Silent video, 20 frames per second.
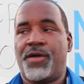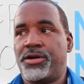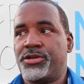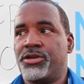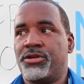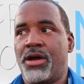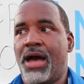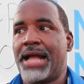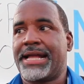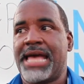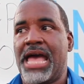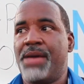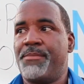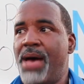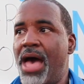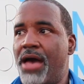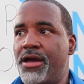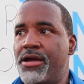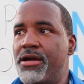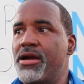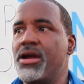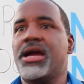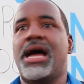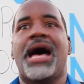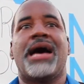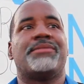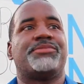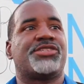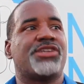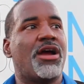You know, I came out here,
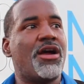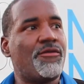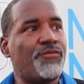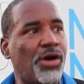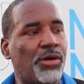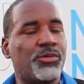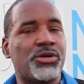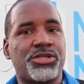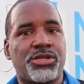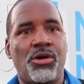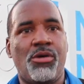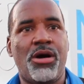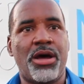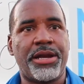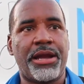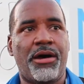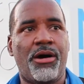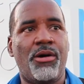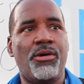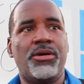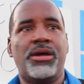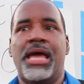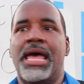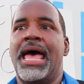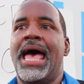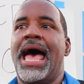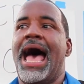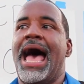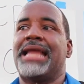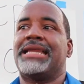I observed what was going on.
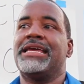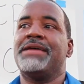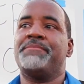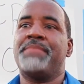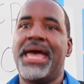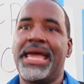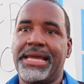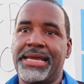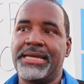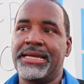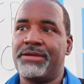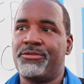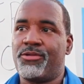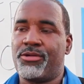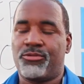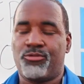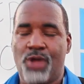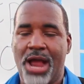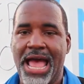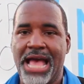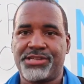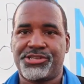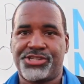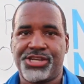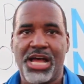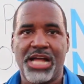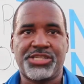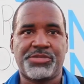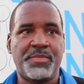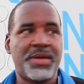I didn't make any rash
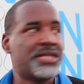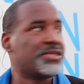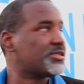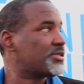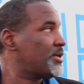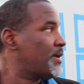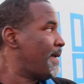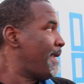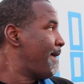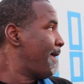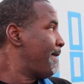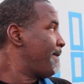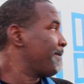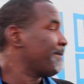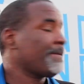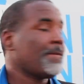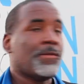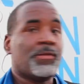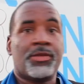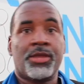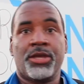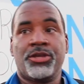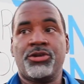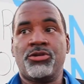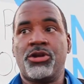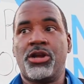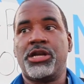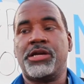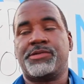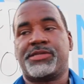judgments.
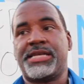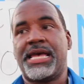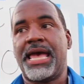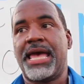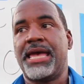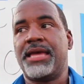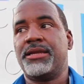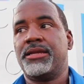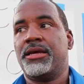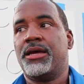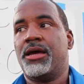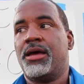You know what I'm saying?